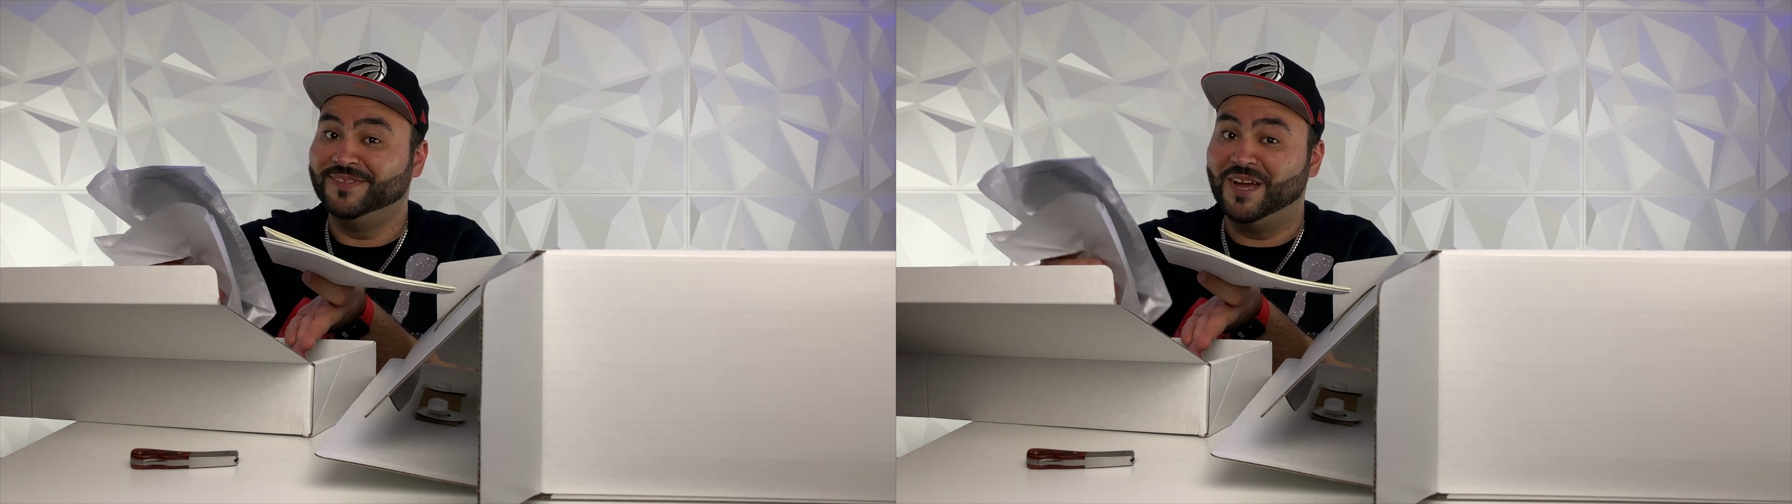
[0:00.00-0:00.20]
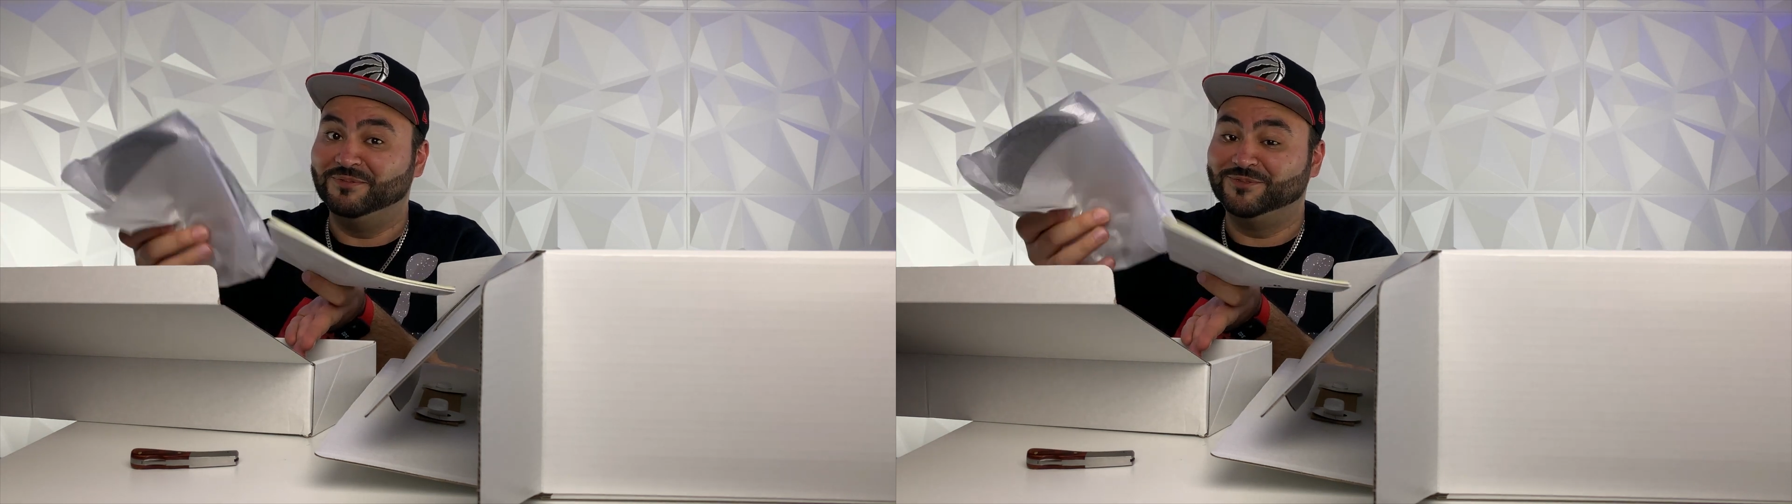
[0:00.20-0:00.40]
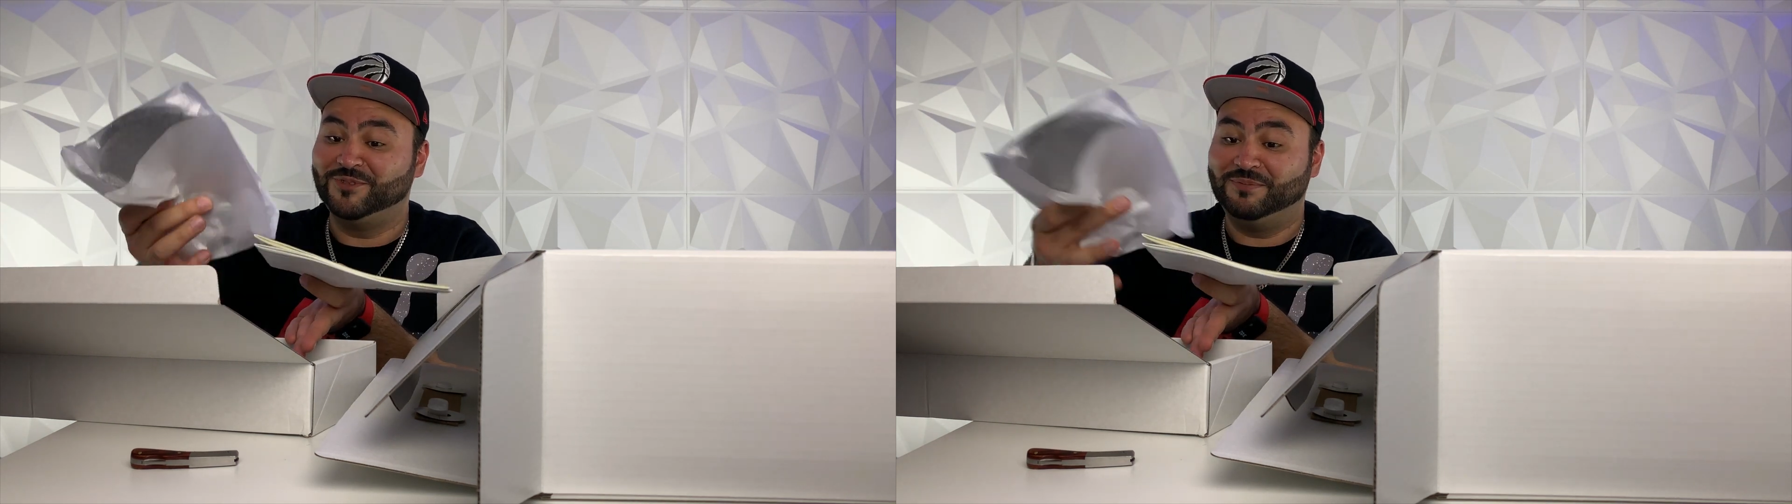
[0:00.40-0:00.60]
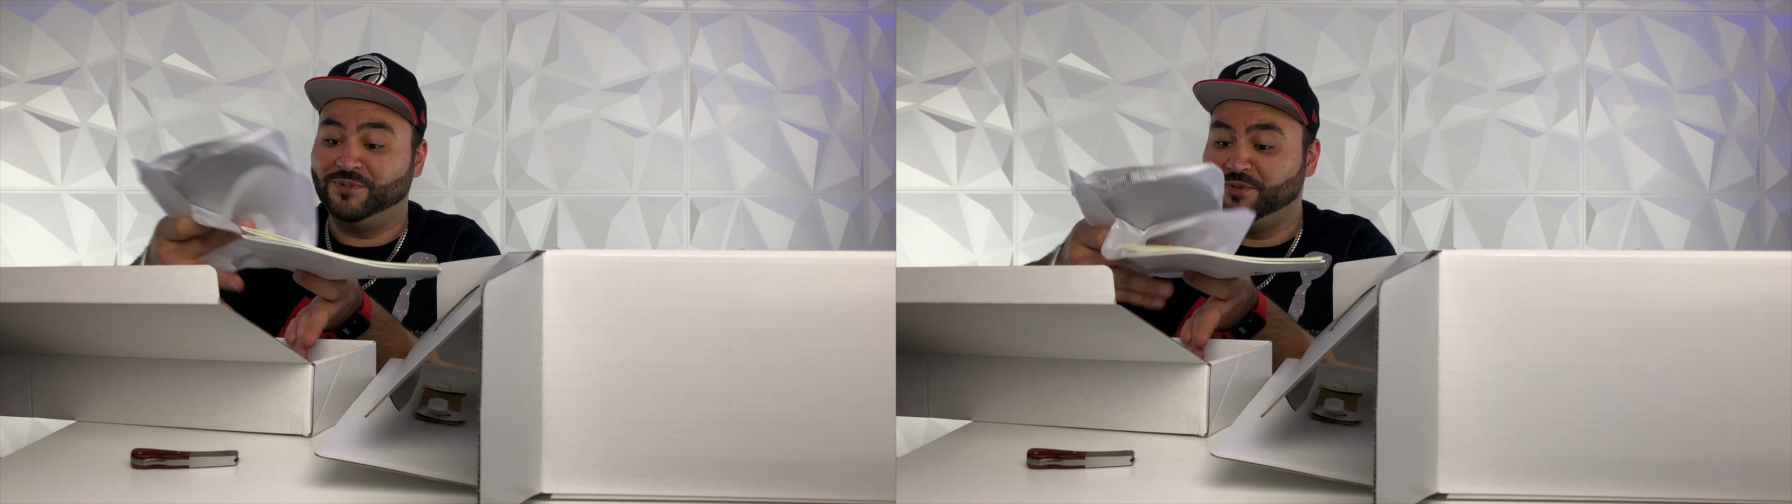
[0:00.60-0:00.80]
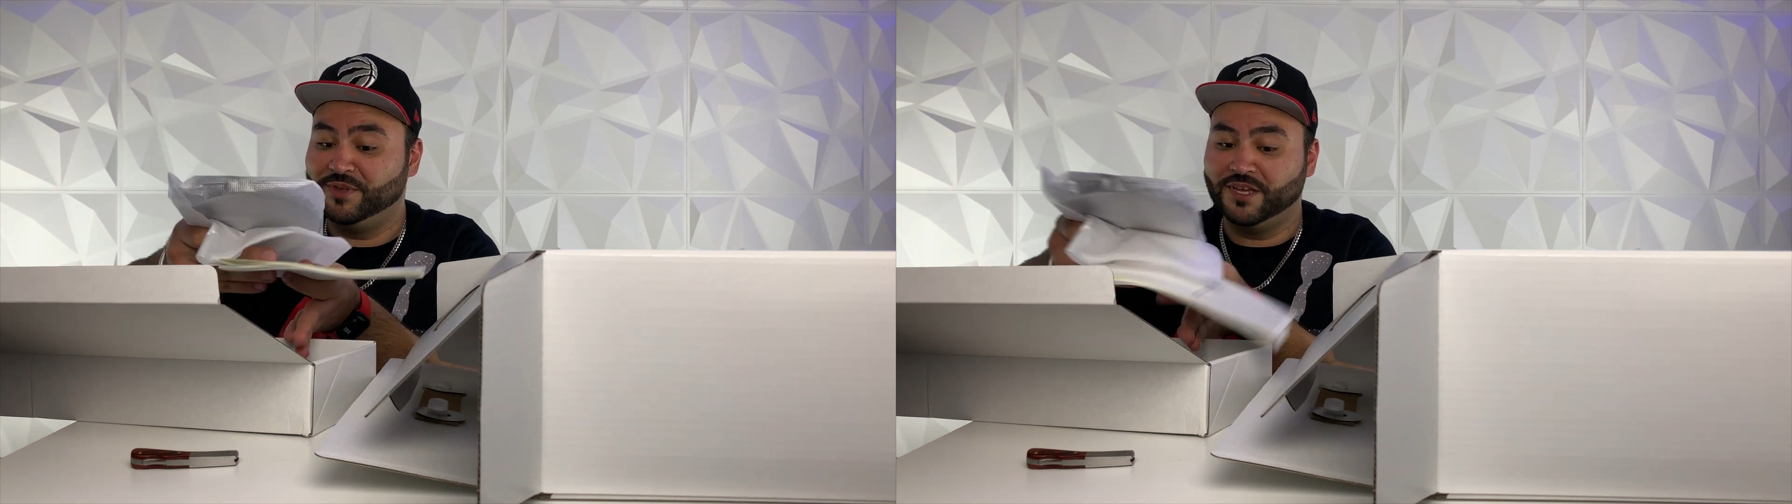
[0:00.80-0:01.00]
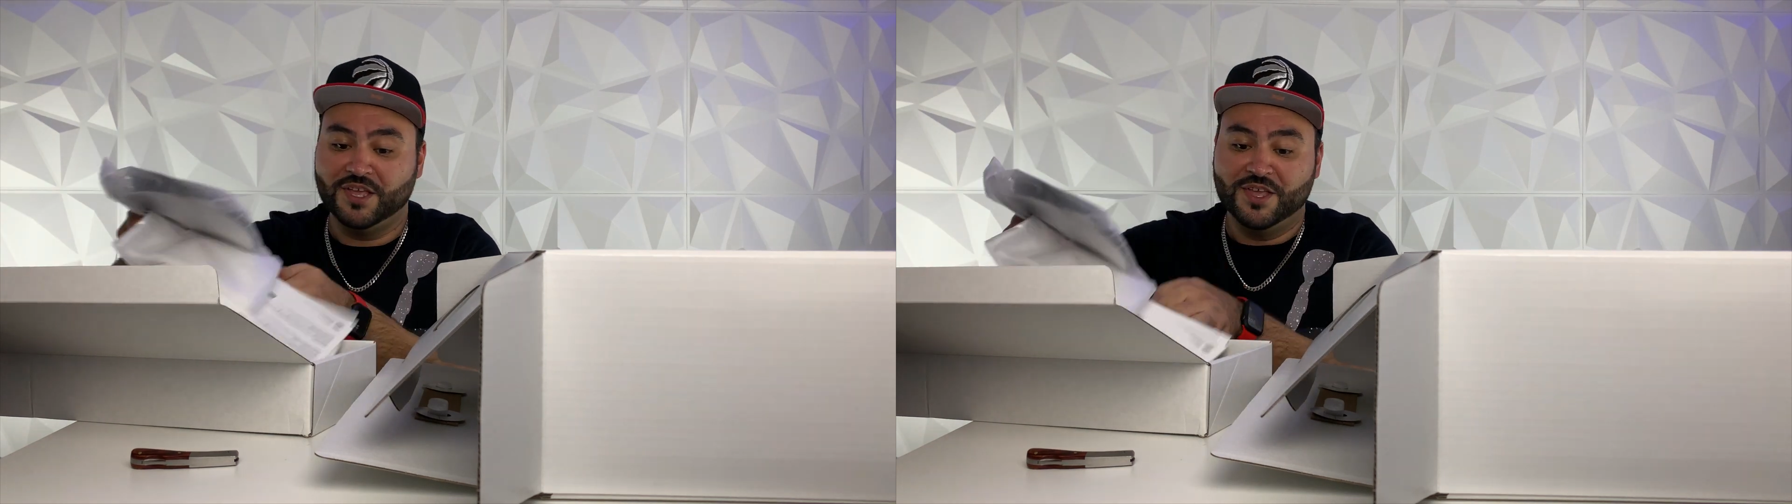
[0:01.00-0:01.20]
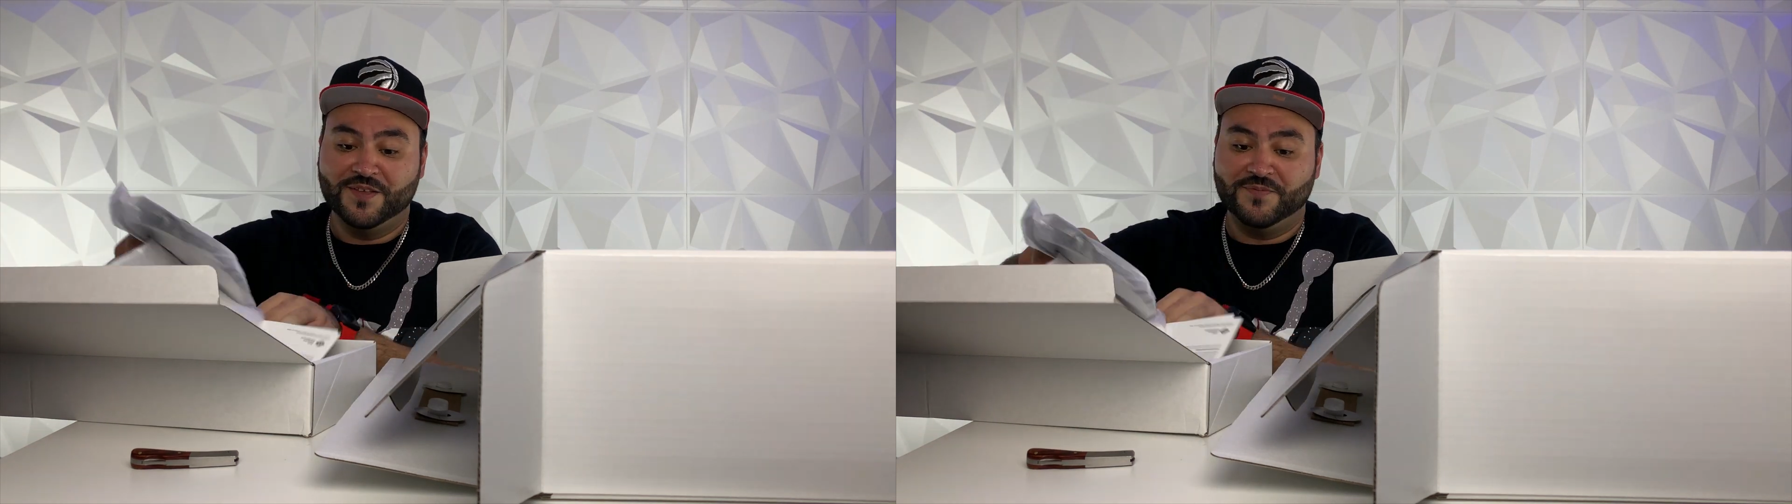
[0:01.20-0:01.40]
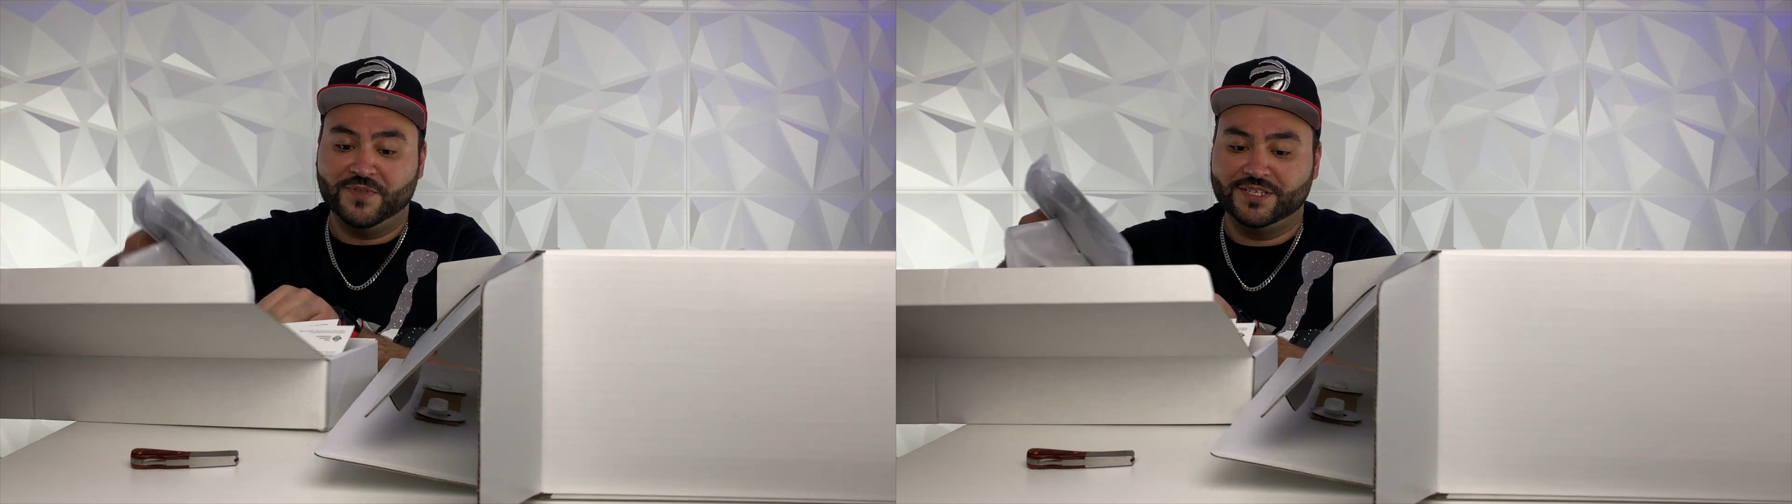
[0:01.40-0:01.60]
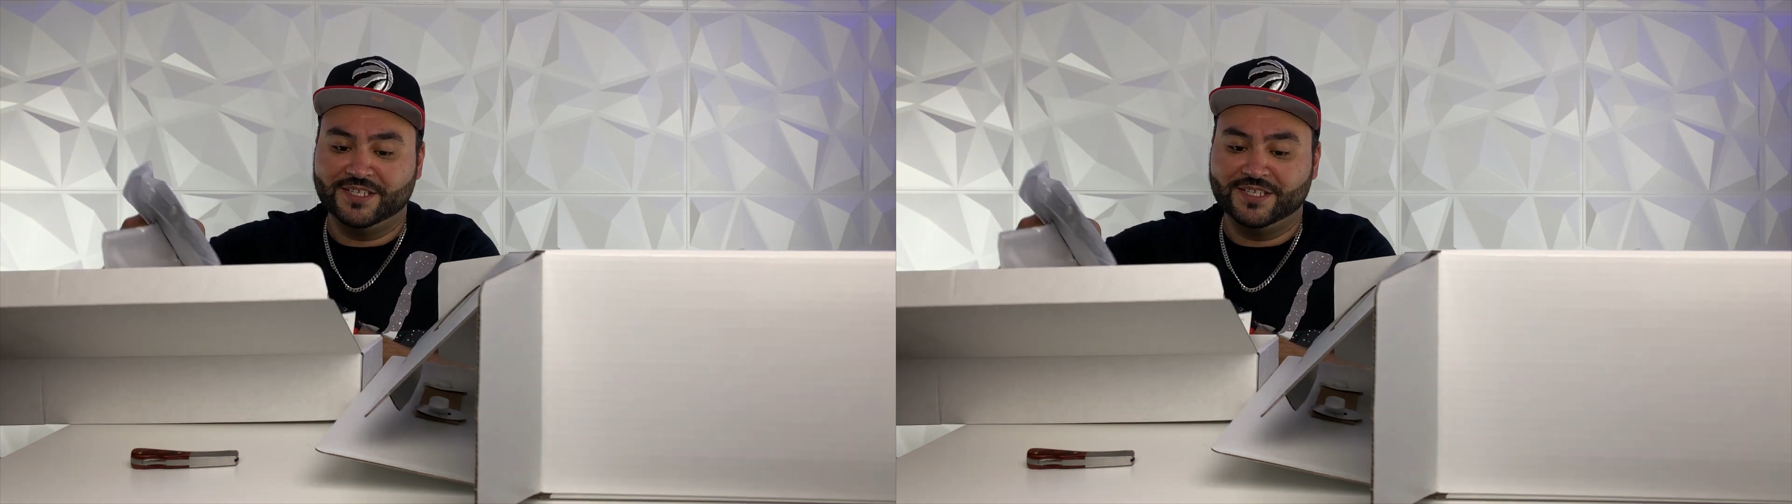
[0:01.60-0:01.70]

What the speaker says: I almost dropped the whole thing. This